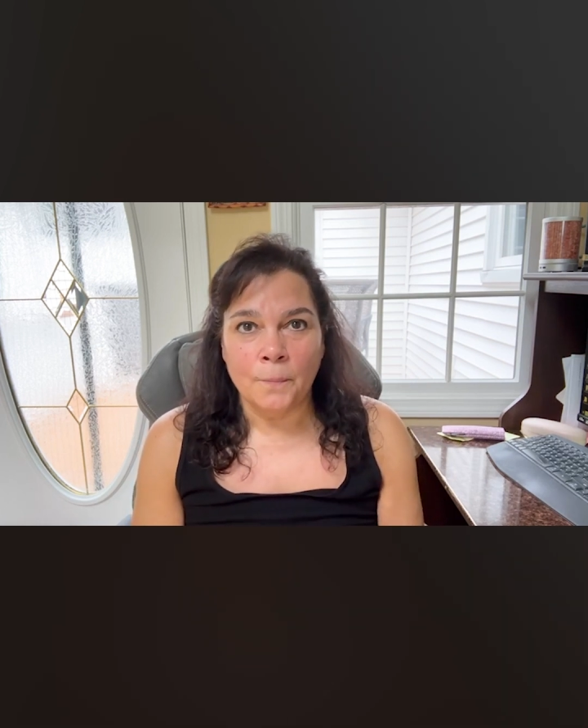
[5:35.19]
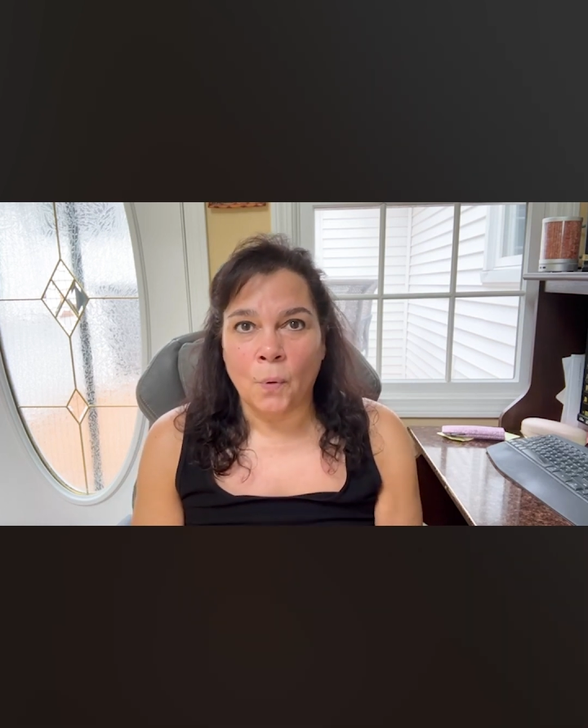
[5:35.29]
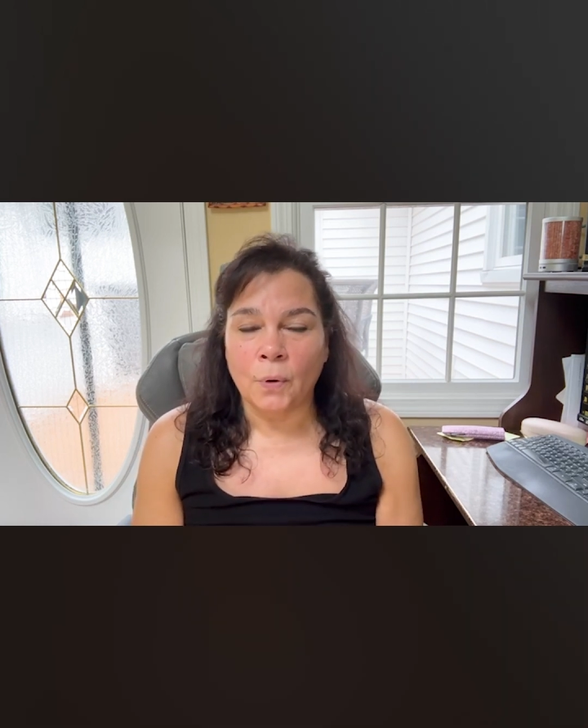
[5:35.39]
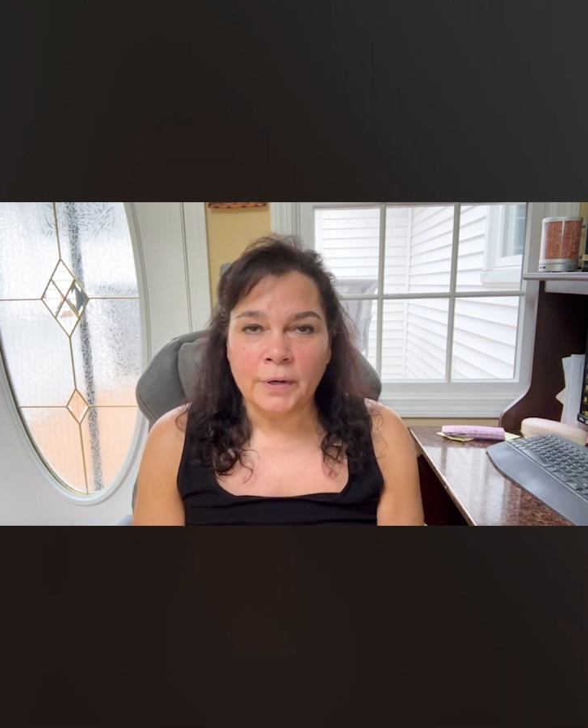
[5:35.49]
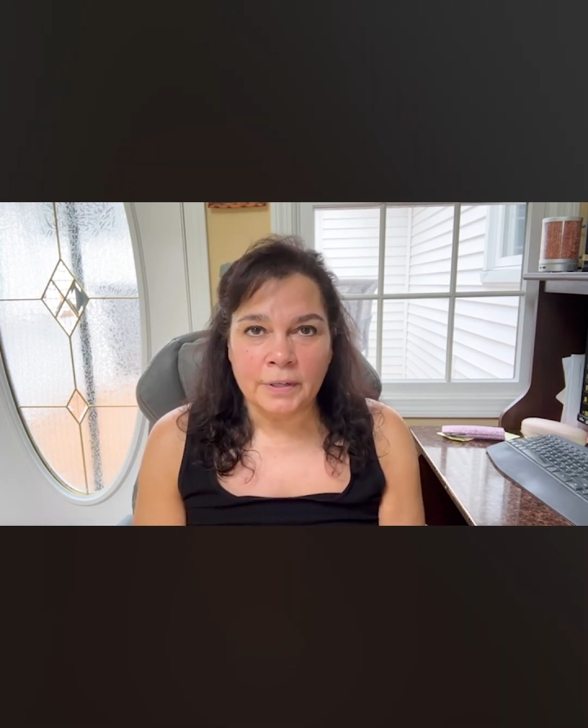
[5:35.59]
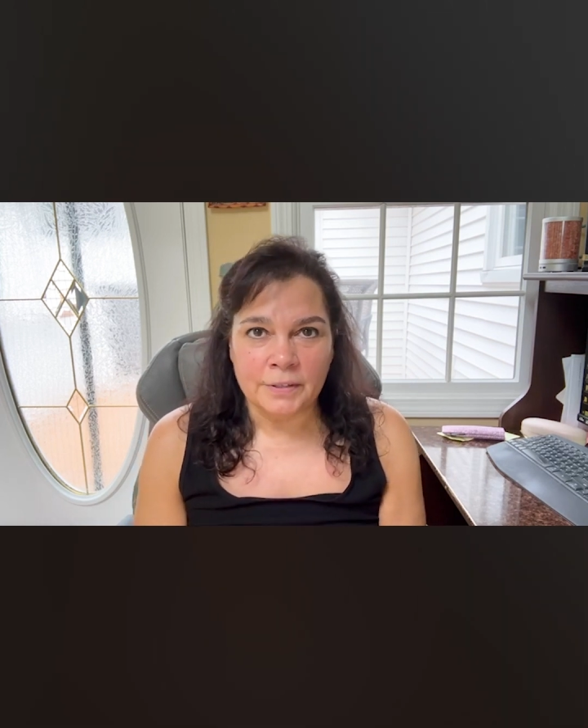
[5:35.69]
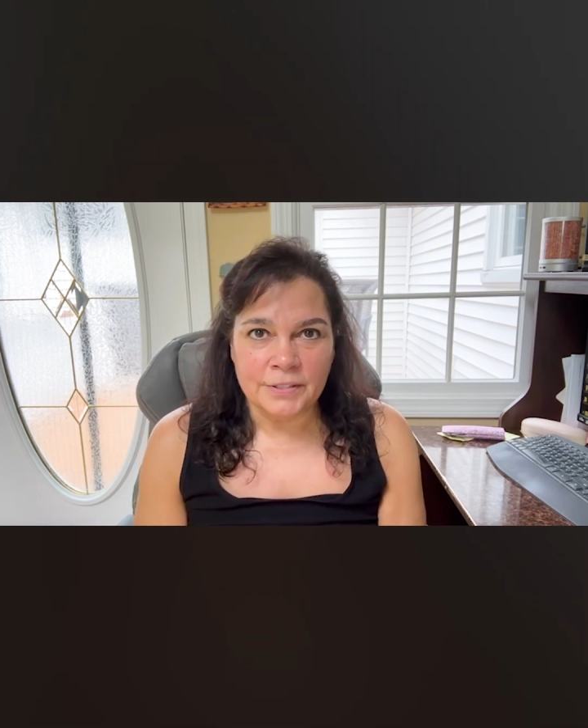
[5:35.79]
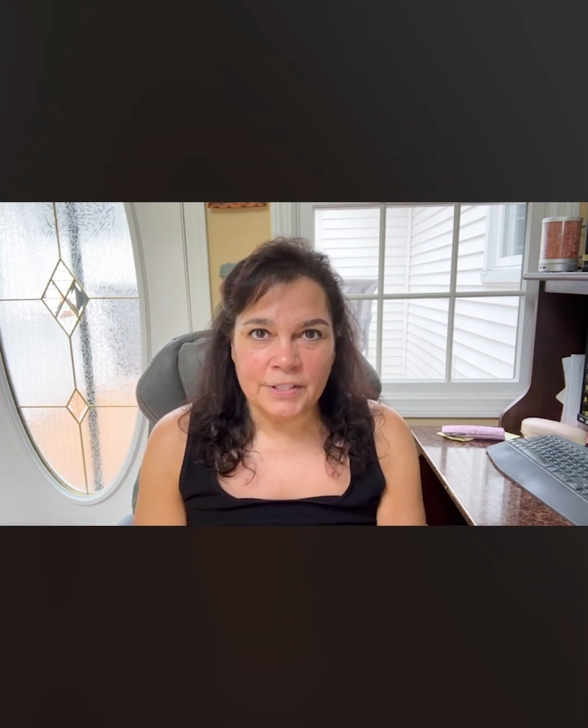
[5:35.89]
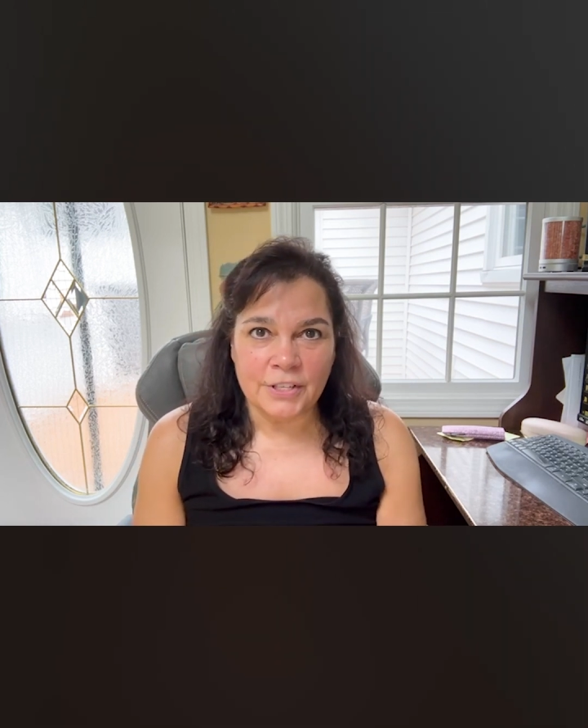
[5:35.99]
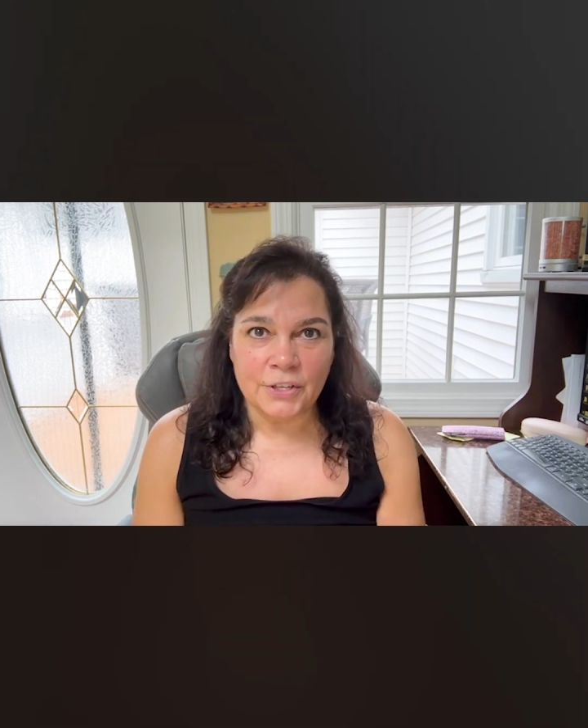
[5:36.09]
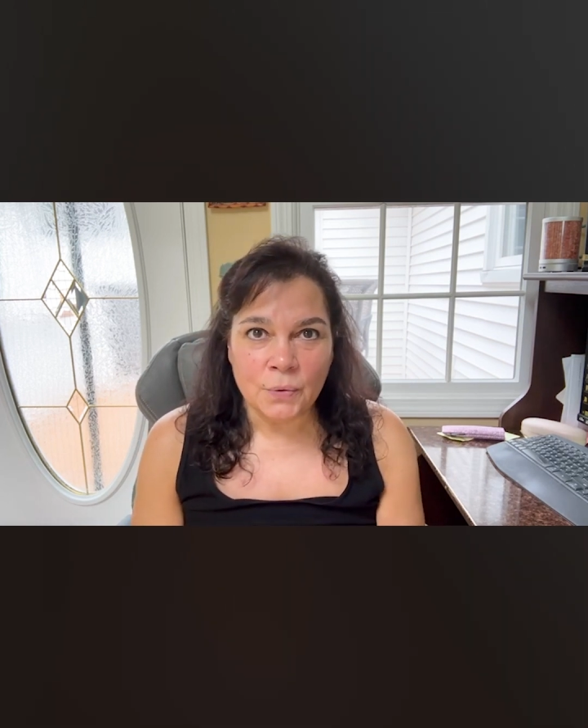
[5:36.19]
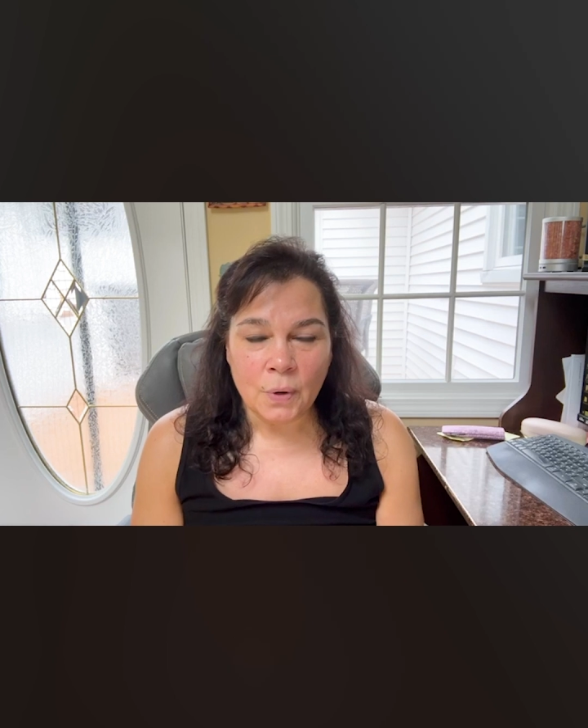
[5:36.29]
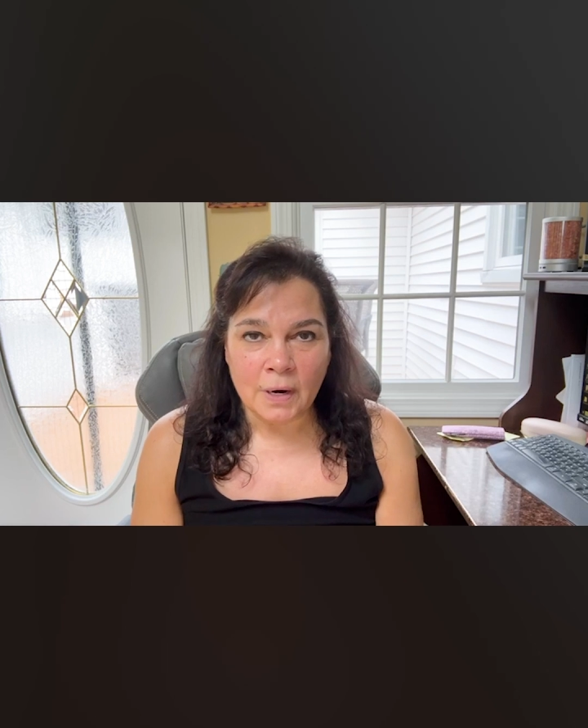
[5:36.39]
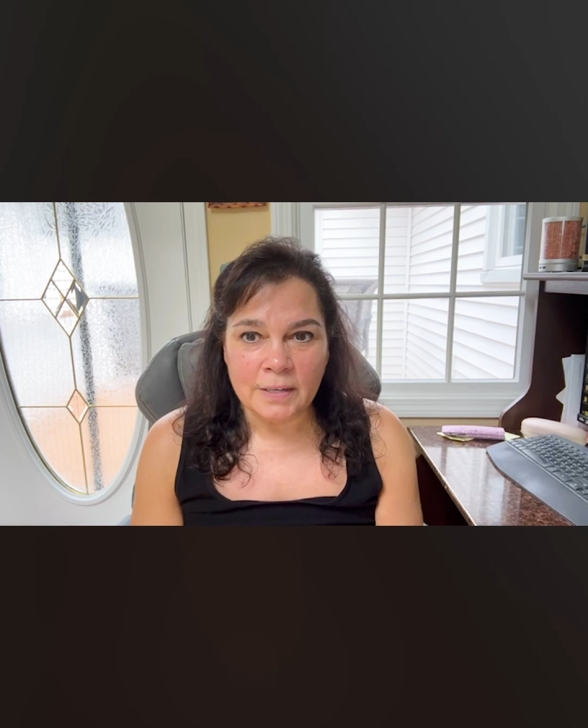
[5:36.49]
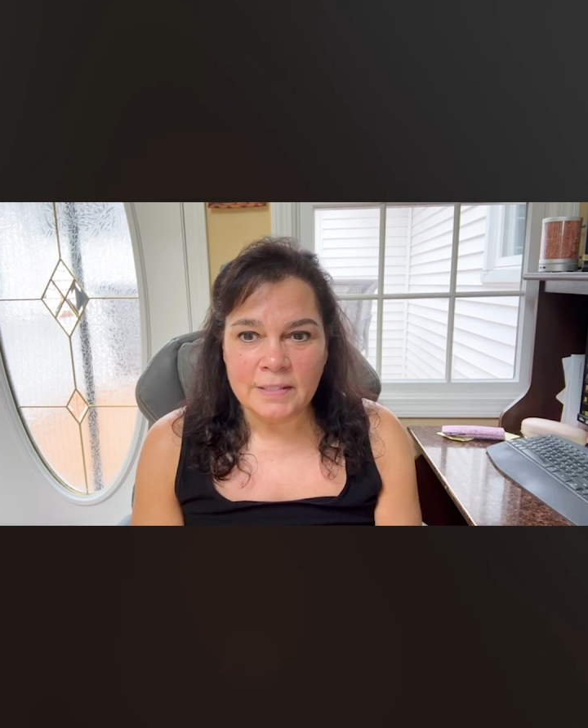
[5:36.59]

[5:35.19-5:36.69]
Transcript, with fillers: border secure.